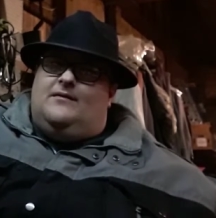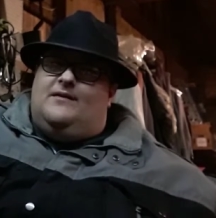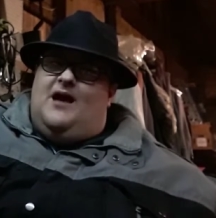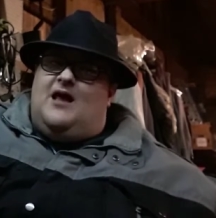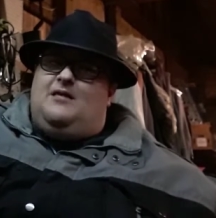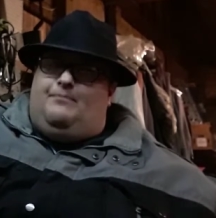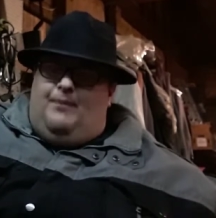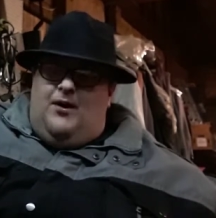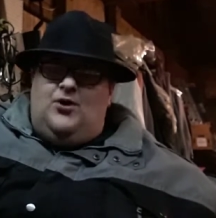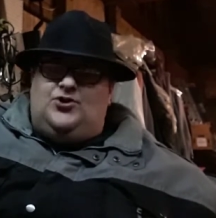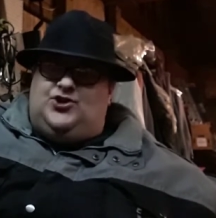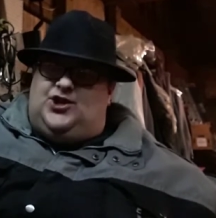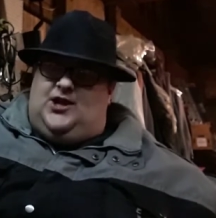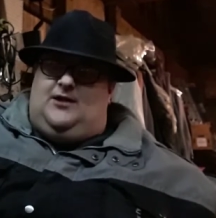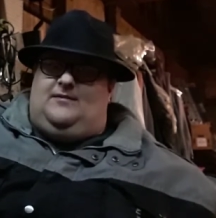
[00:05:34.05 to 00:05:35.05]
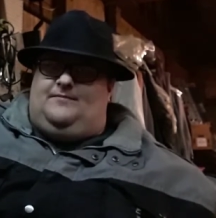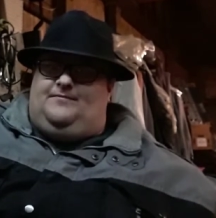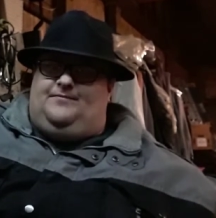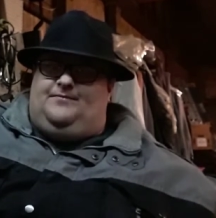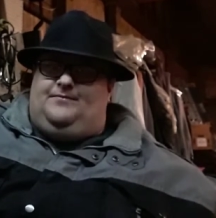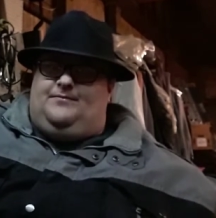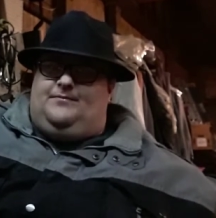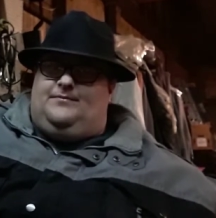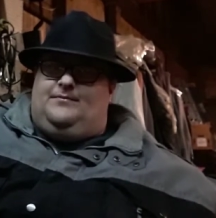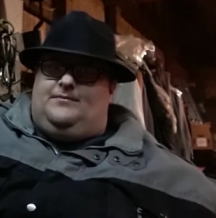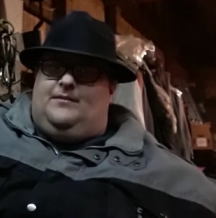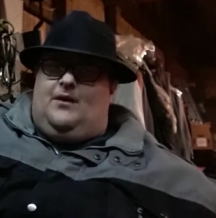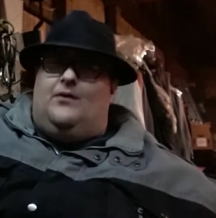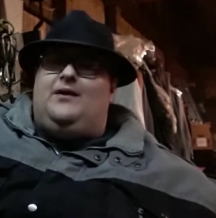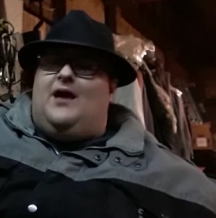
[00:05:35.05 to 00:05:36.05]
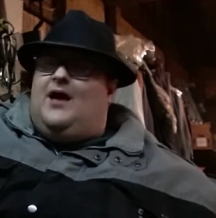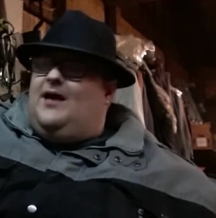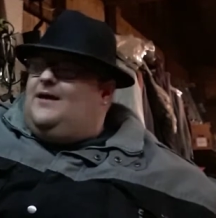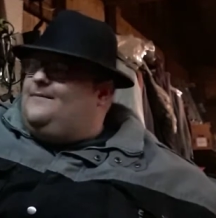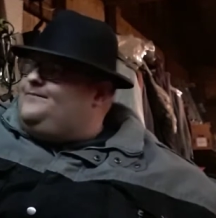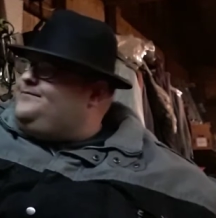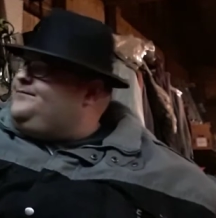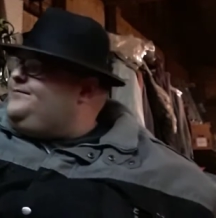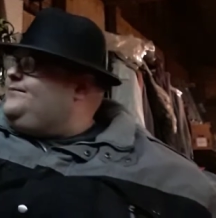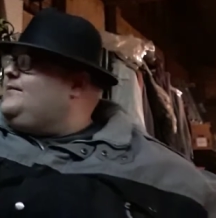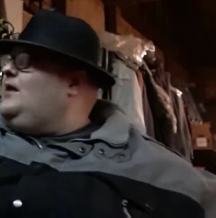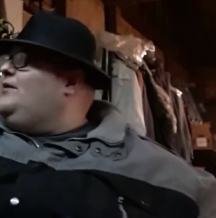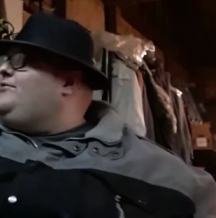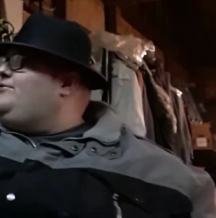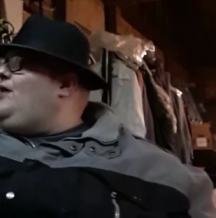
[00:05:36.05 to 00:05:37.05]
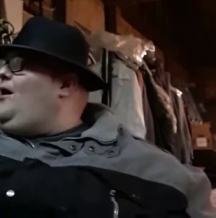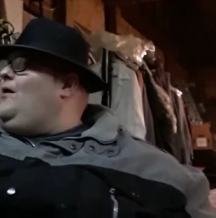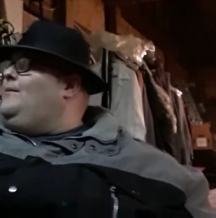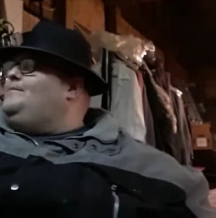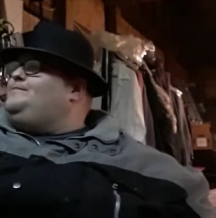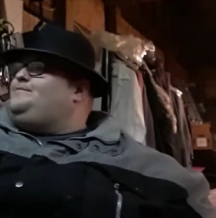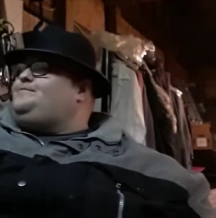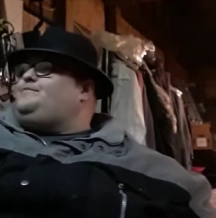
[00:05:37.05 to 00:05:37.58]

That's bullshit. Okay? So,